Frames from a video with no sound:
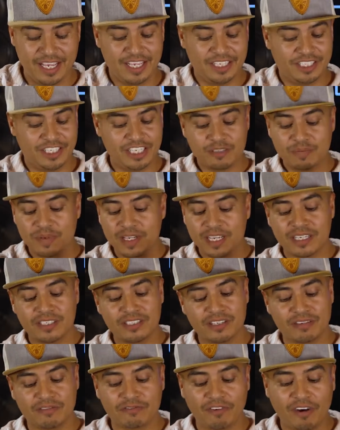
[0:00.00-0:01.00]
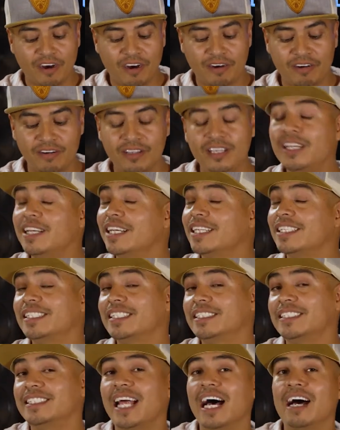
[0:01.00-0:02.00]
Just because you fall
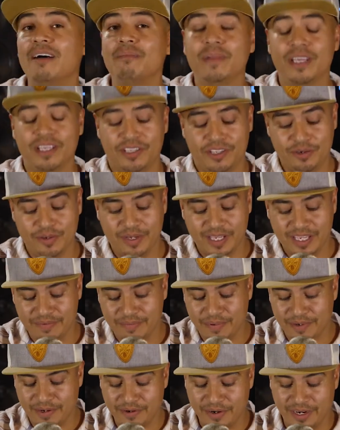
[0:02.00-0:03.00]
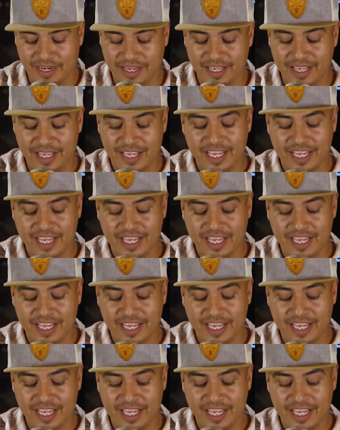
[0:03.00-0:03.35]
does not make you a hypocrite.